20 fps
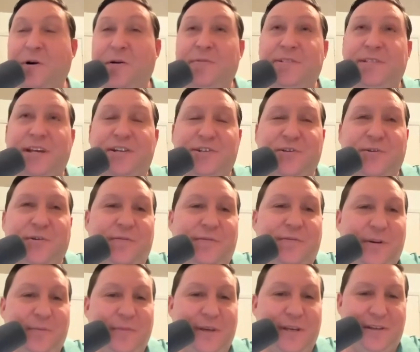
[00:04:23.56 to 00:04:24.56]
was that short
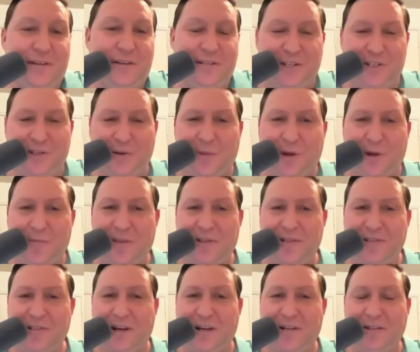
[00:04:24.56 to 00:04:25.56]
film that you did? Do you remember the
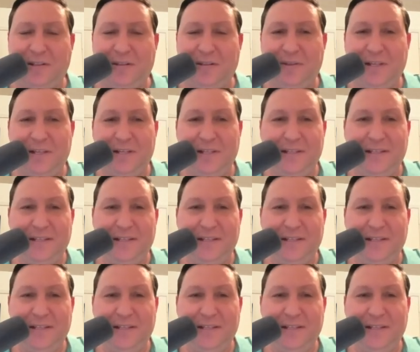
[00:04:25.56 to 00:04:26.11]
title of it?